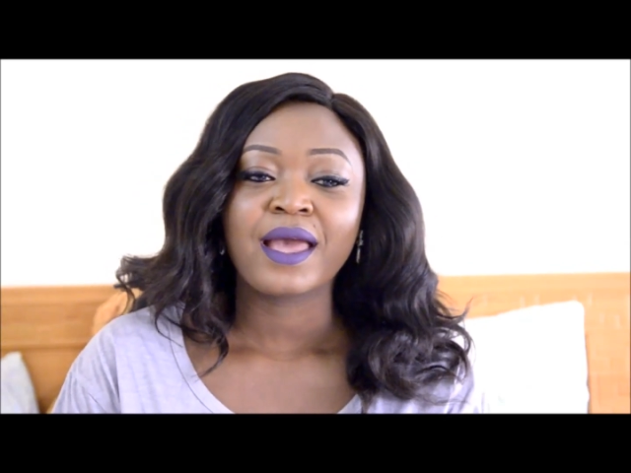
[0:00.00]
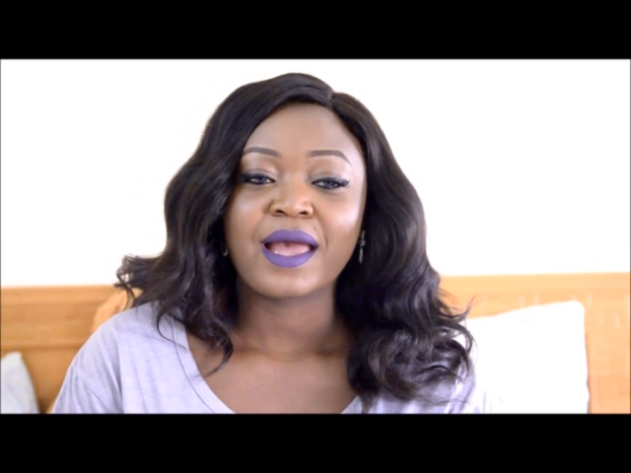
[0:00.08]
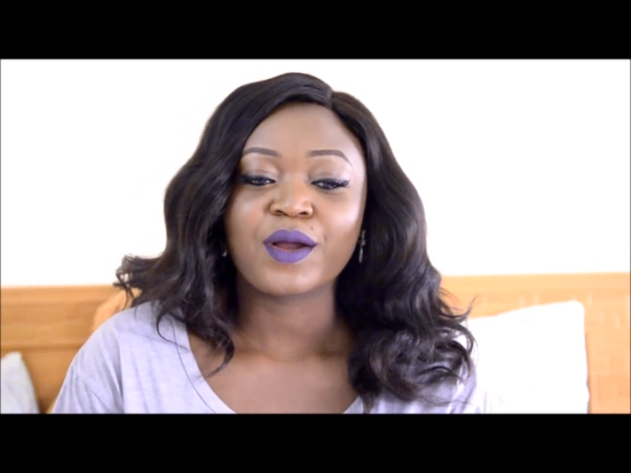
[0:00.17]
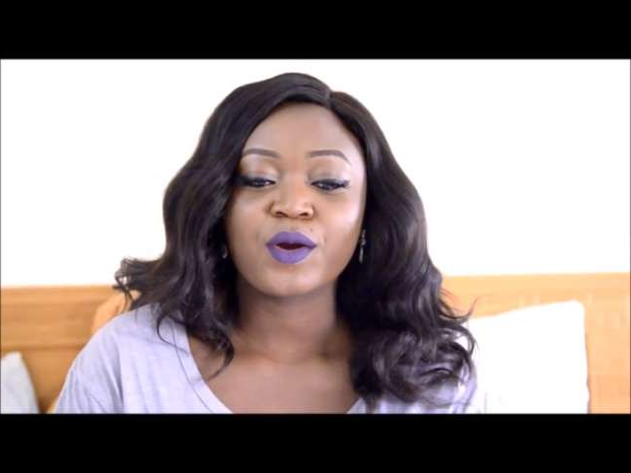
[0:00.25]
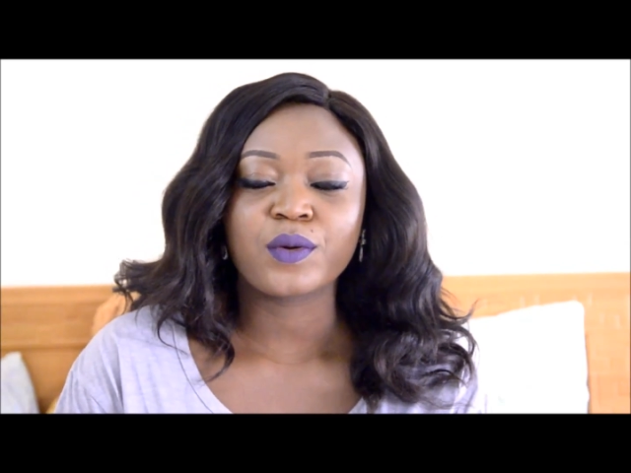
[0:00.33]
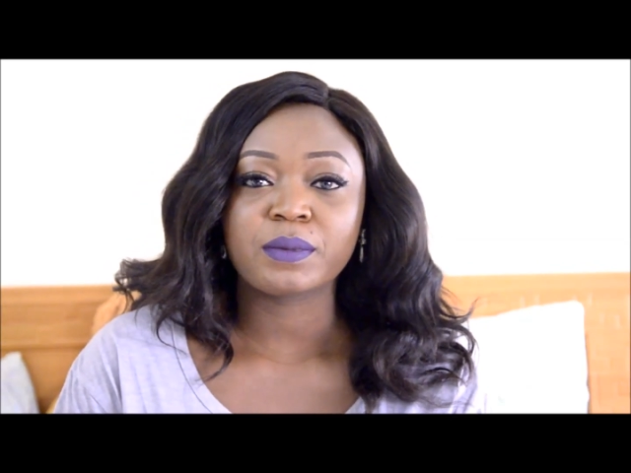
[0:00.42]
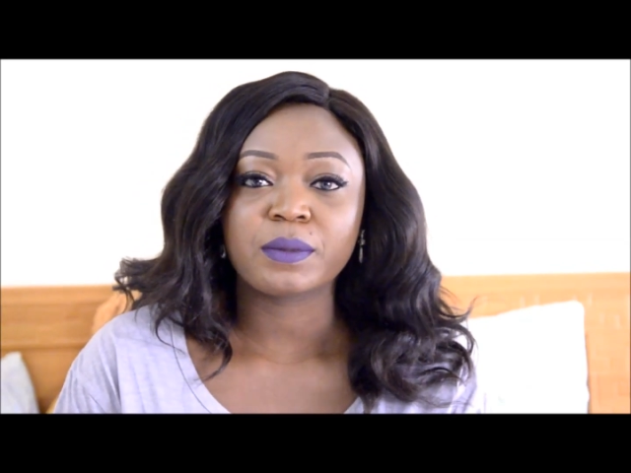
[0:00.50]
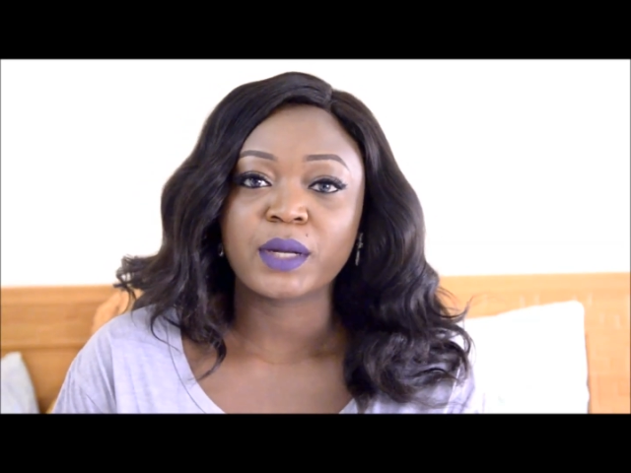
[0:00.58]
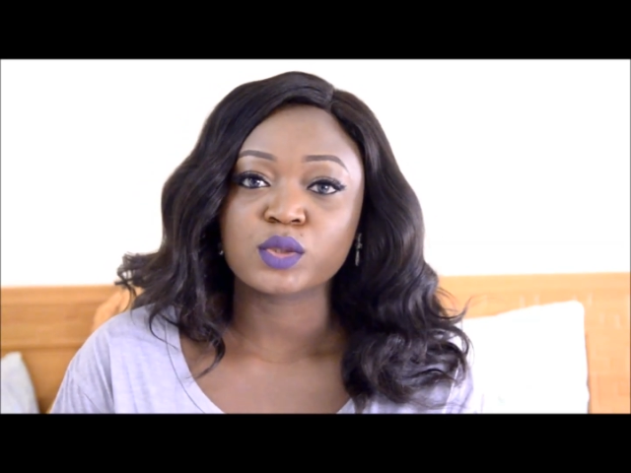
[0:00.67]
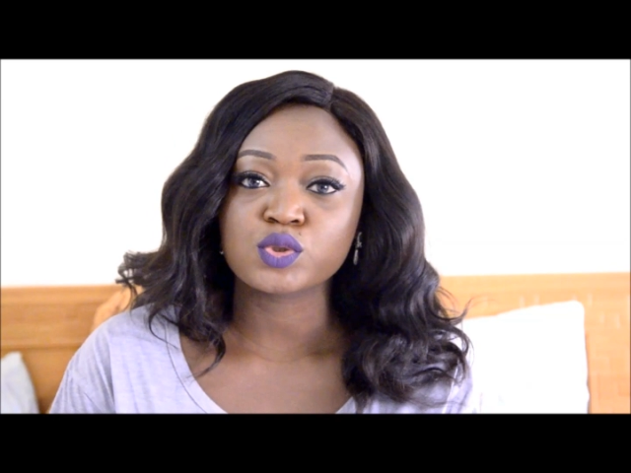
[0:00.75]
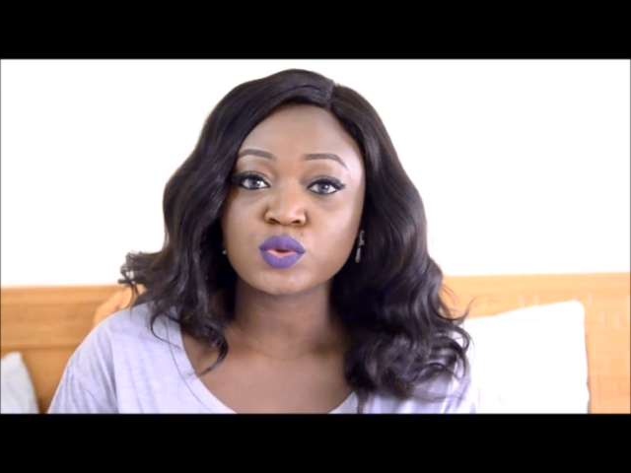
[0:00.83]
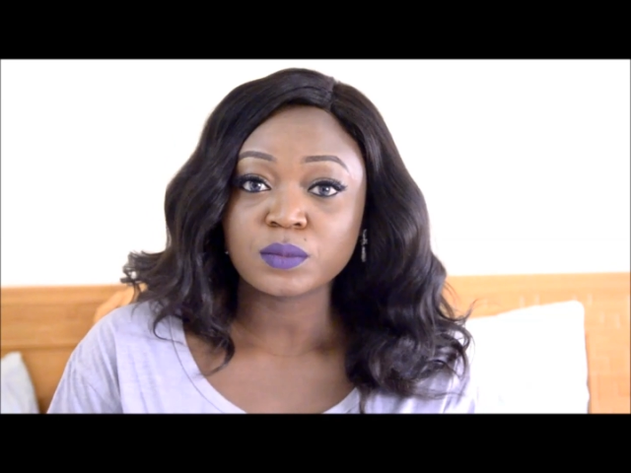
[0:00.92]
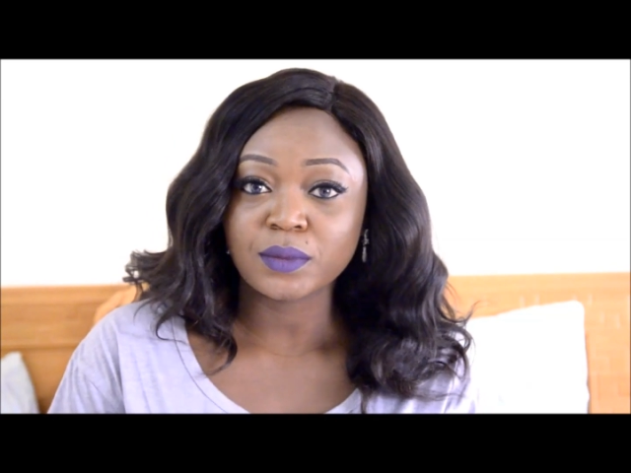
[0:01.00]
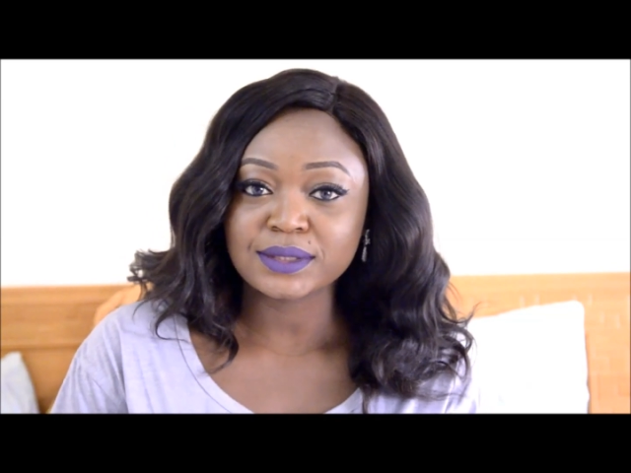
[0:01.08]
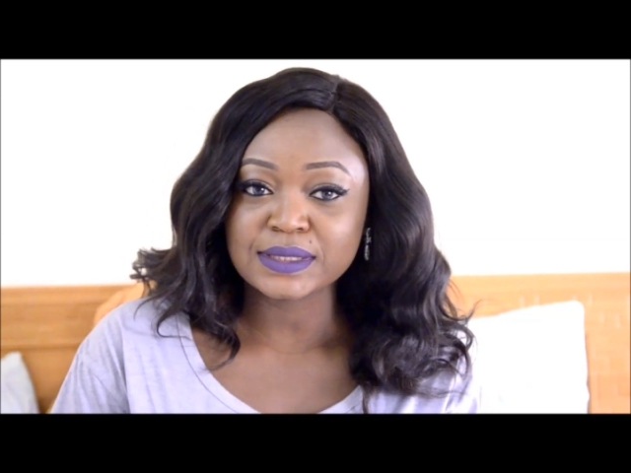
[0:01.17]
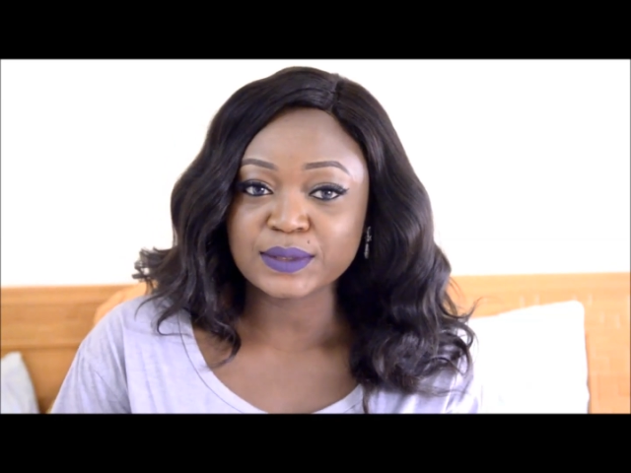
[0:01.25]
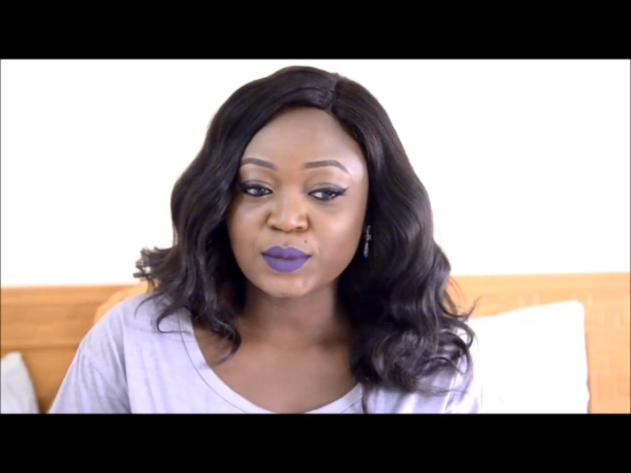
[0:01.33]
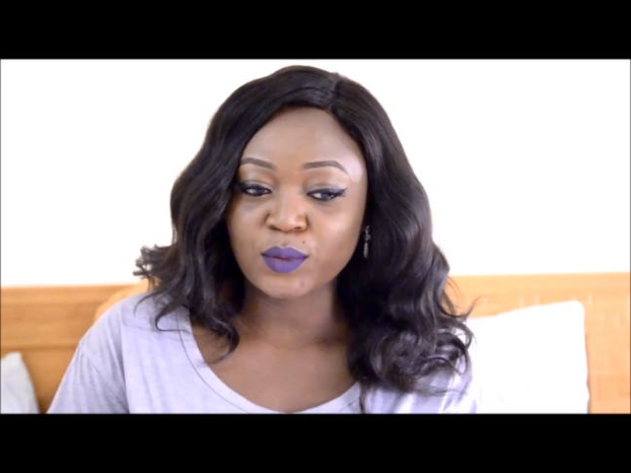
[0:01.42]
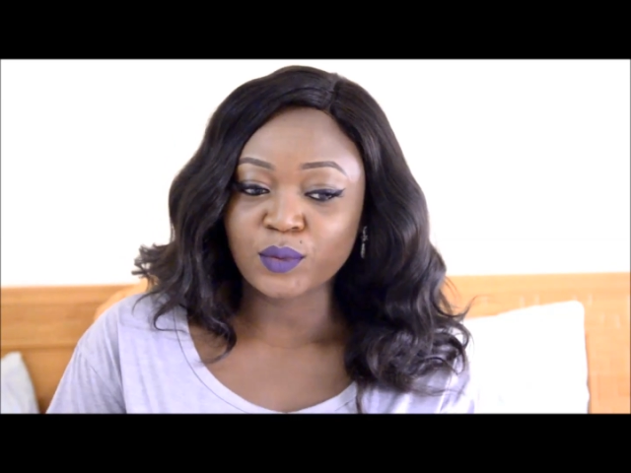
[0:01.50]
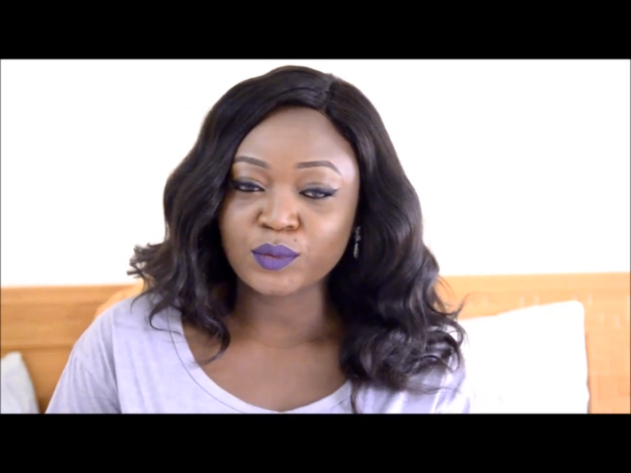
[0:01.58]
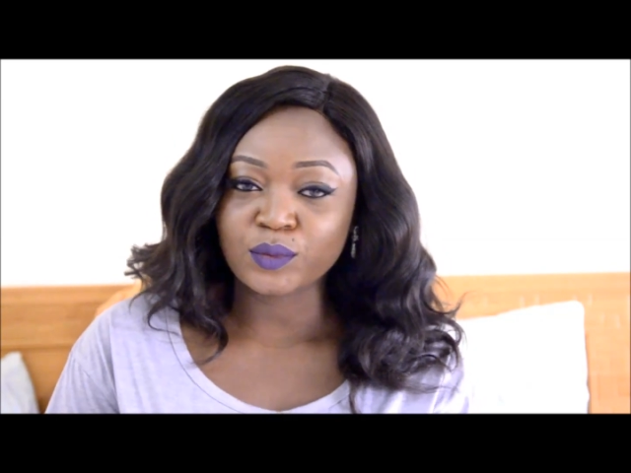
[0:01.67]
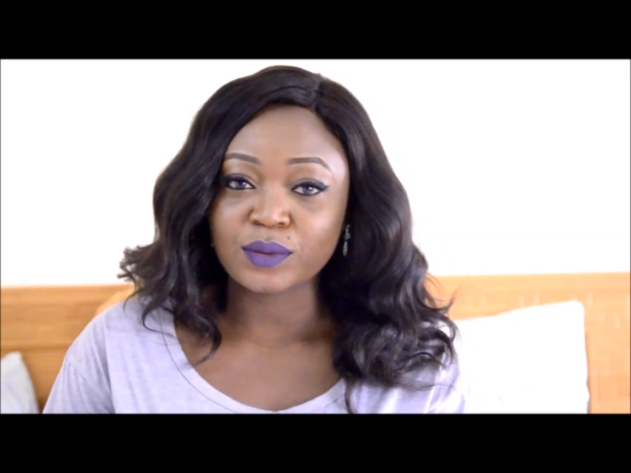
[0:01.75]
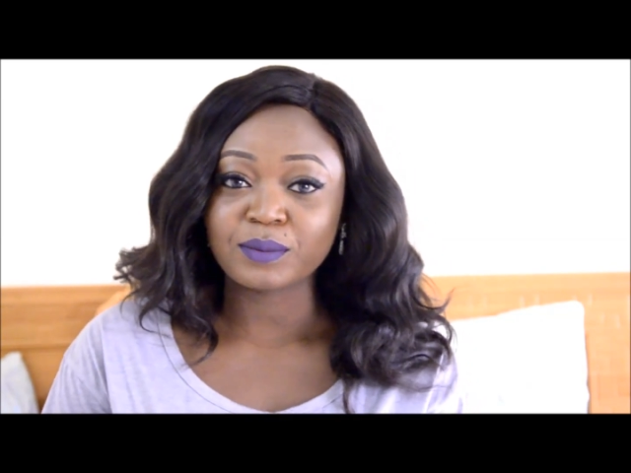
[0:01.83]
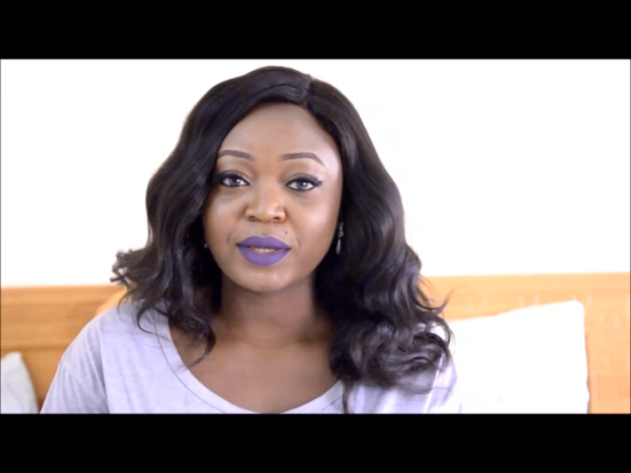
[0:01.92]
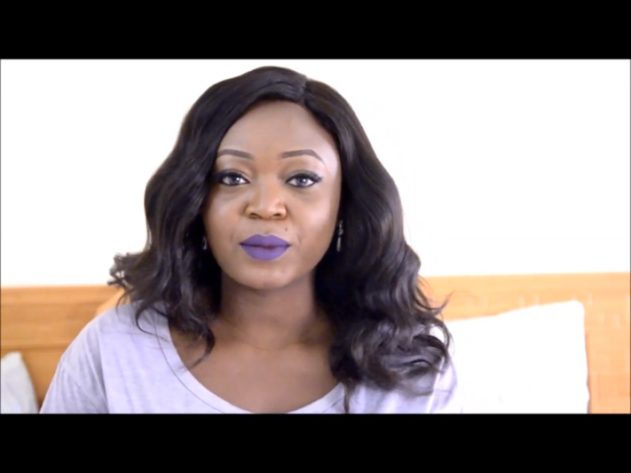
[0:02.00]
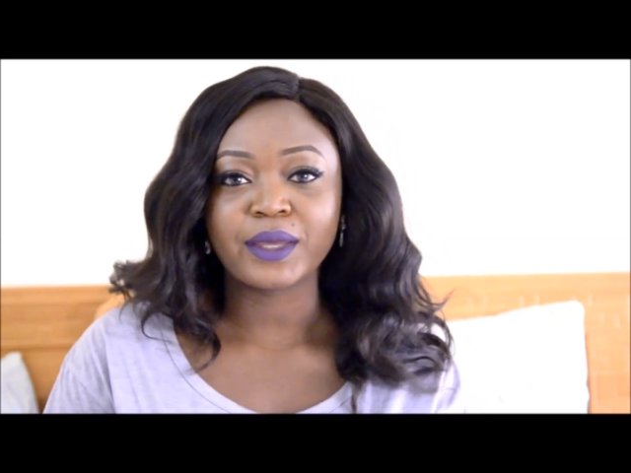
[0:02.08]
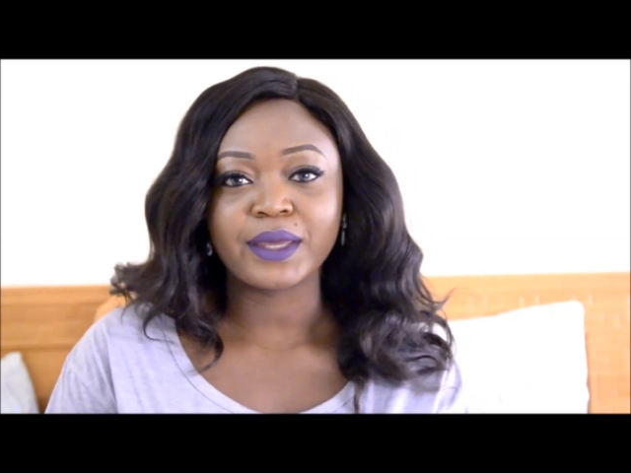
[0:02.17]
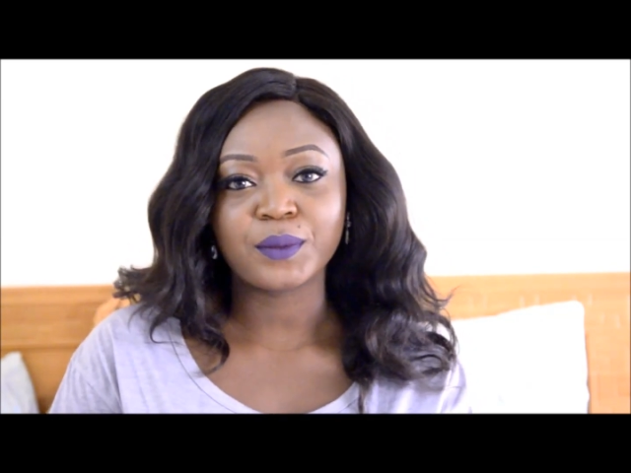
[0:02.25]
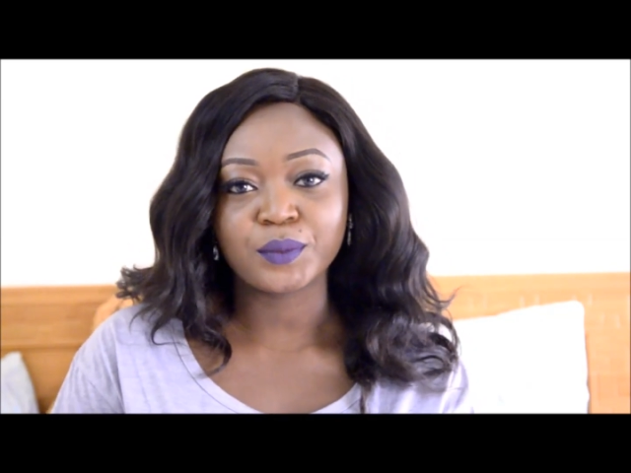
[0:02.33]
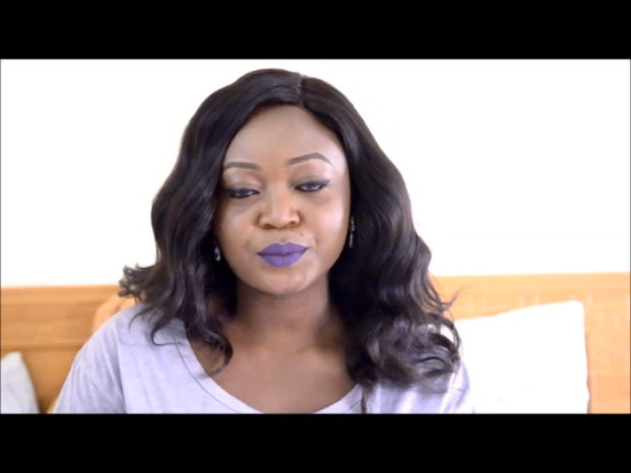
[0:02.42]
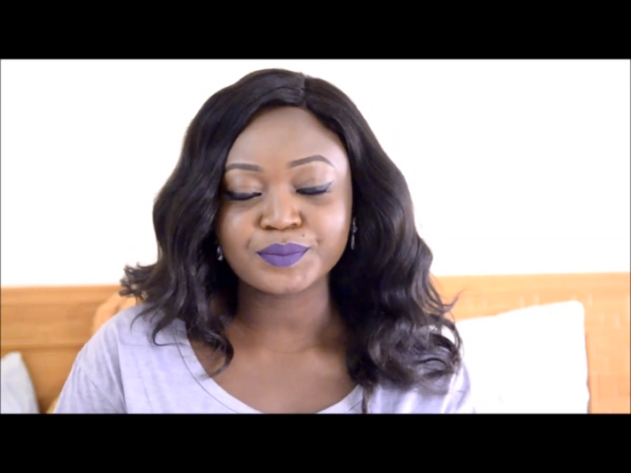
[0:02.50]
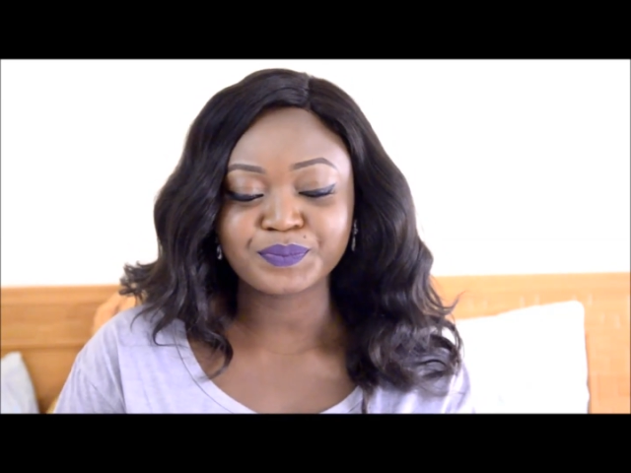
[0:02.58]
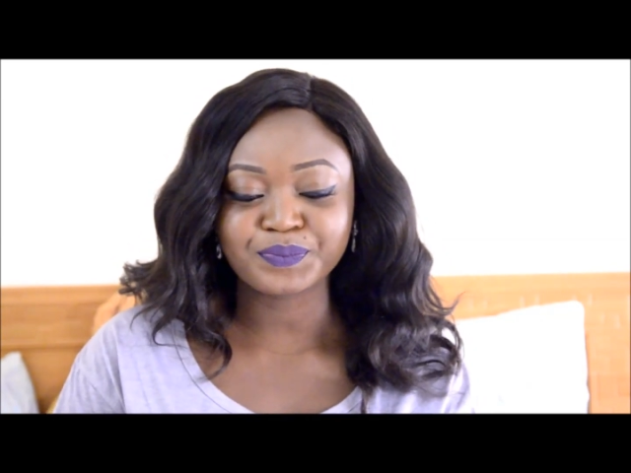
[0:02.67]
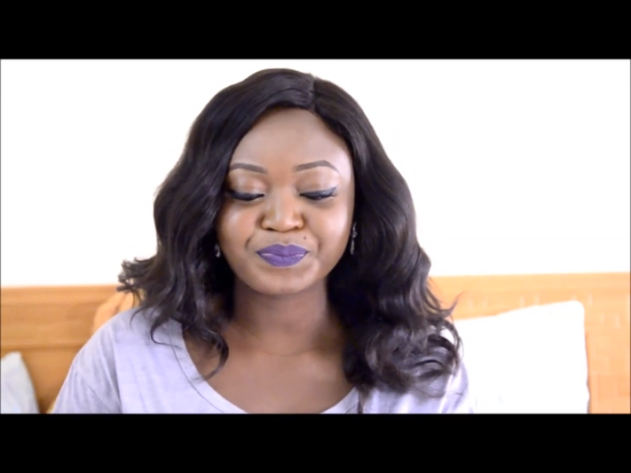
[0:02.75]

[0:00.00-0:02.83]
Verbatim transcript: I got robbed about two months ago on my way home